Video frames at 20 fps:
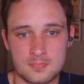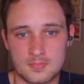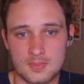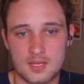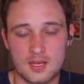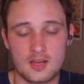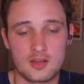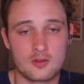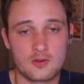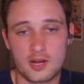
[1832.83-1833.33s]

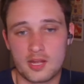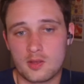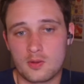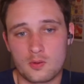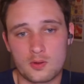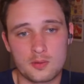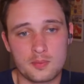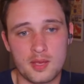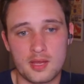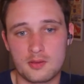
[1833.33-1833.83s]
A great
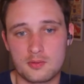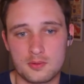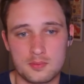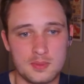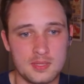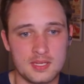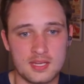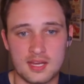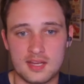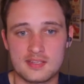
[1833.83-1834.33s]
quarterback would
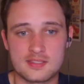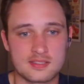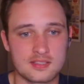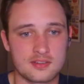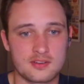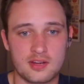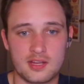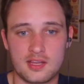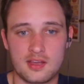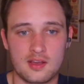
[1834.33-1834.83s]
be nice. A
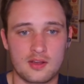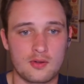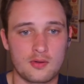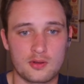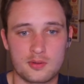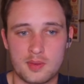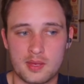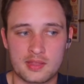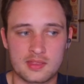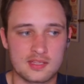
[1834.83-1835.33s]

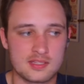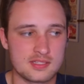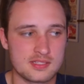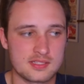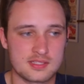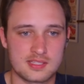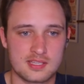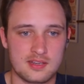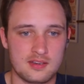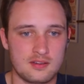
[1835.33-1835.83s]
quarterback that
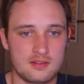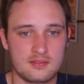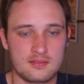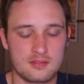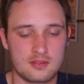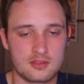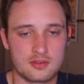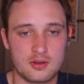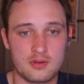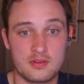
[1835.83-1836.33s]
just can
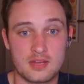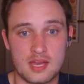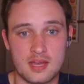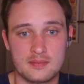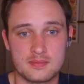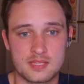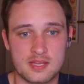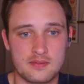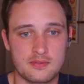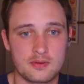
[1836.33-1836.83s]
throw
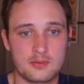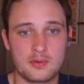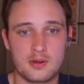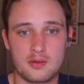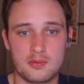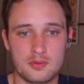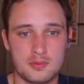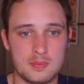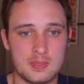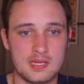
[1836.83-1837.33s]
dimes everywhere
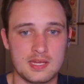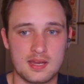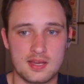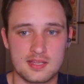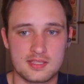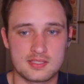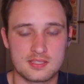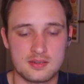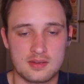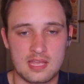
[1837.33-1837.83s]
would be
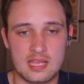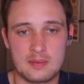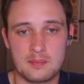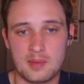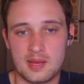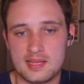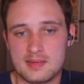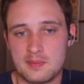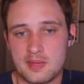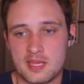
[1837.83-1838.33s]
nice, and
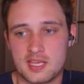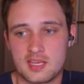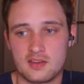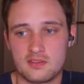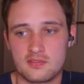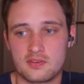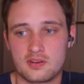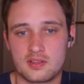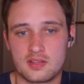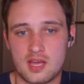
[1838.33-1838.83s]
might make up
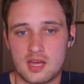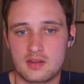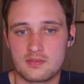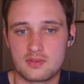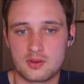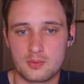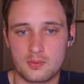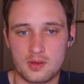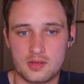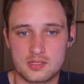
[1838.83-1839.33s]
for a lot of
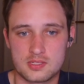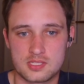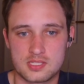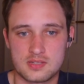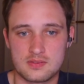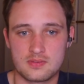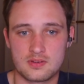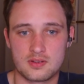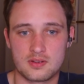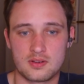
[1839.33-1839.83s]
your wide
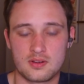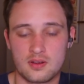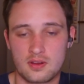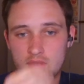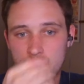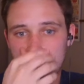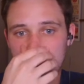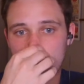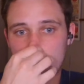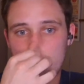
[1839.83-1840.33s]
receiver
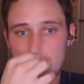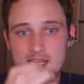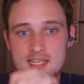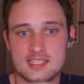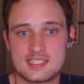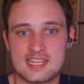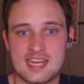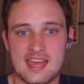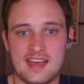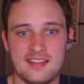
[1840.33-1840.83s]

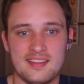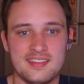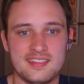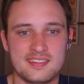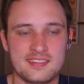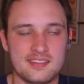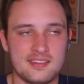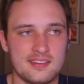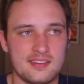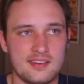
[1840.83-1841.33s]

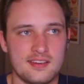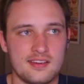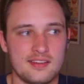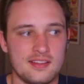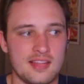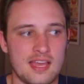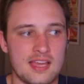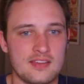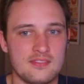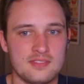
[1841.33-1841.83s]

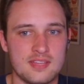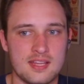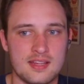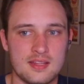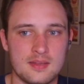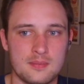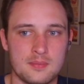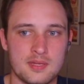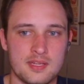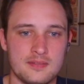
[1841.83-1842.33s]
lack of
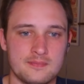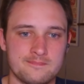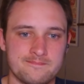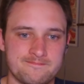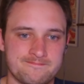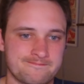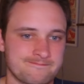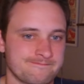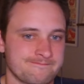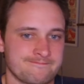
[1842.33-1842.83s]
talent. But
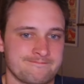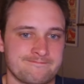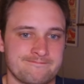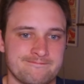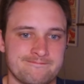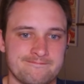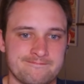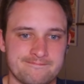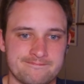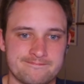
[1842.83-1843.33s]

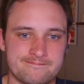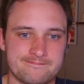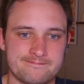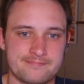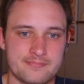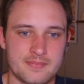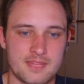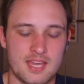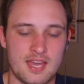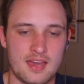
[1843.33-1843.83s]

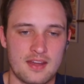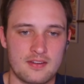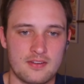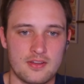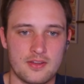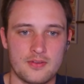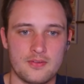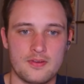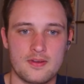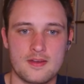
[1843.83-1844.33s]
I don't
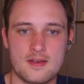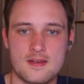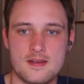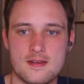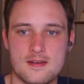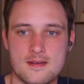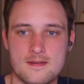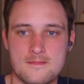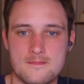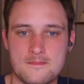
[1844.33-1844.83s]
know.
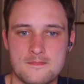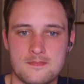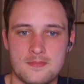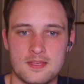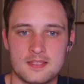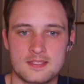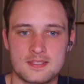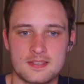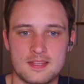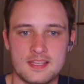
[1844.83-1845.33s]

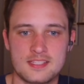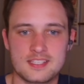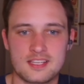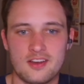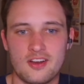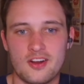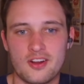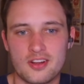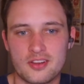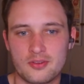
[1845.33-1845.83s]
That's a
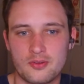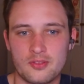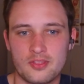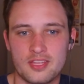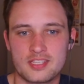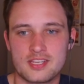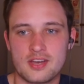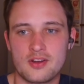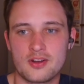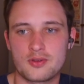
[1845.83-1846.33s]

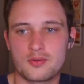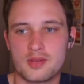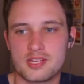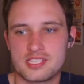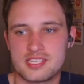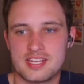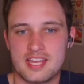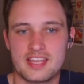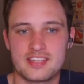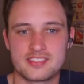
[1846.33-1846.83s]
hard
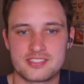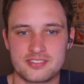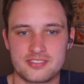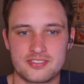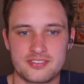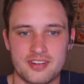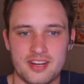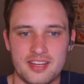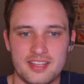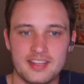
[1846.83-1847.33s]
question to answer,
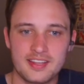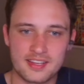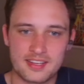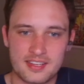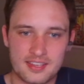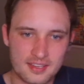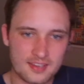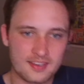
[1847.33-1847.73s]
right? Like